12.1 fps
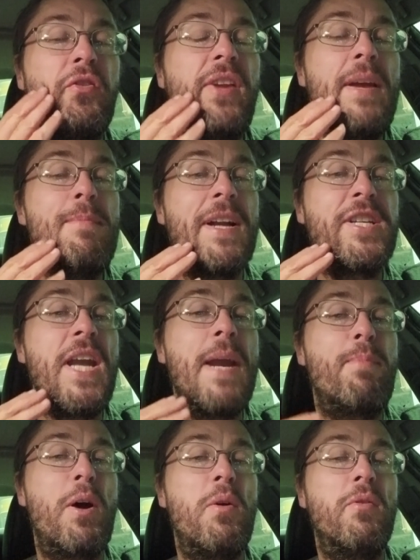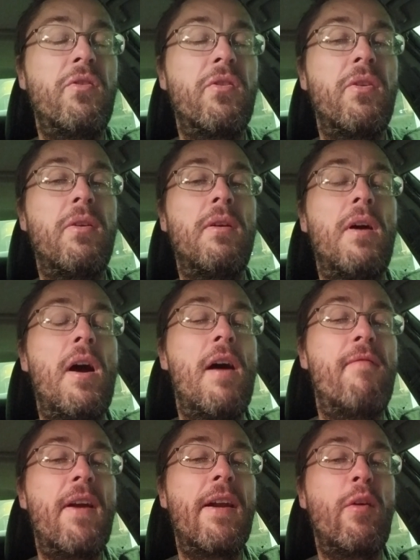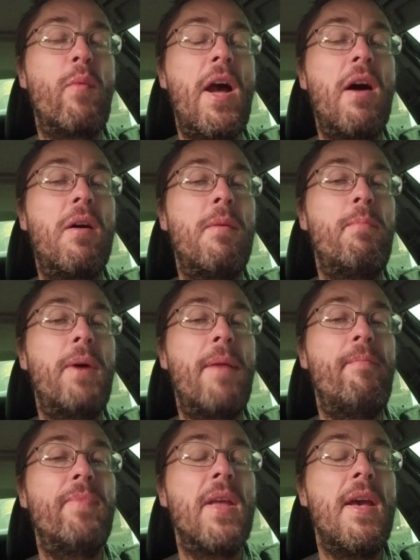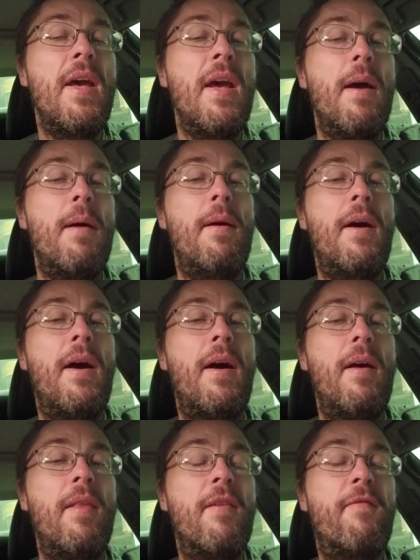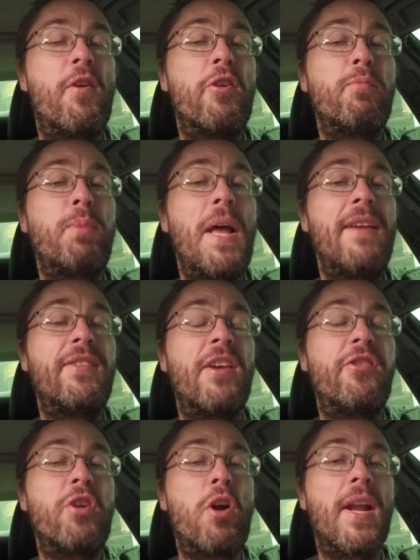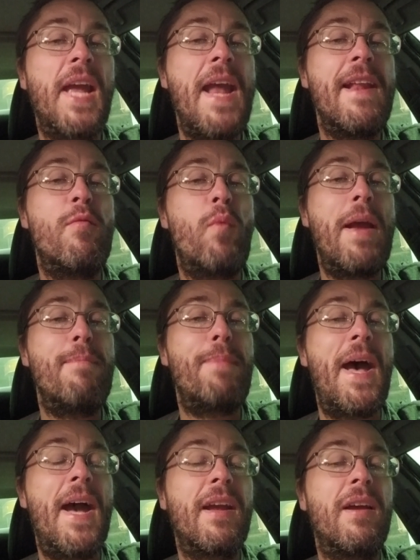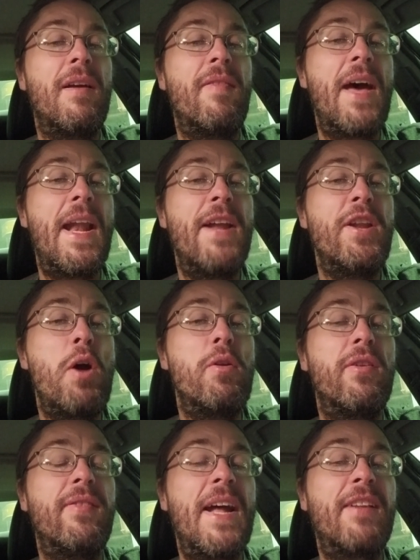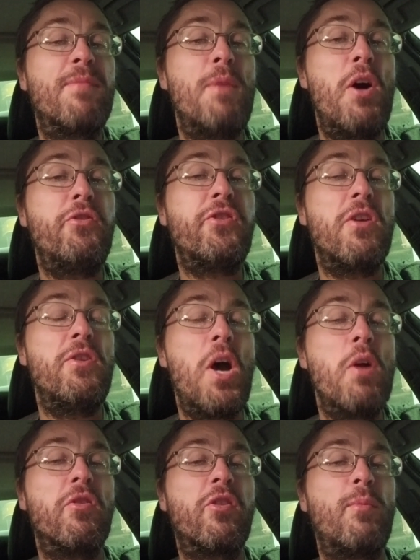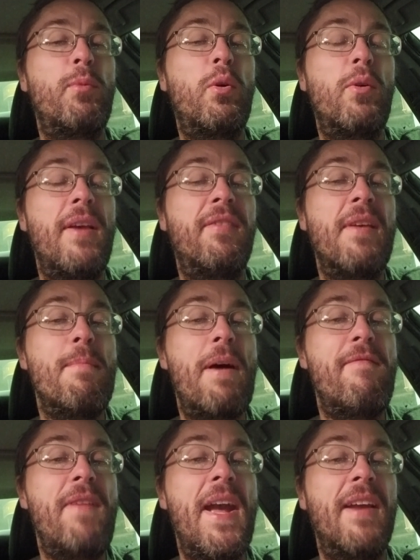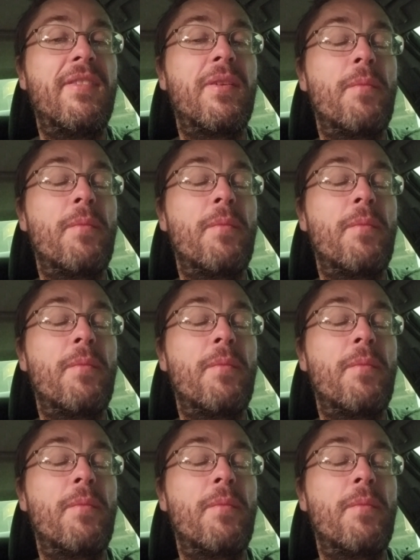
my cheekbones fairly well, but the first place I start gaining weight back that I notice that's most noticeable is in my face.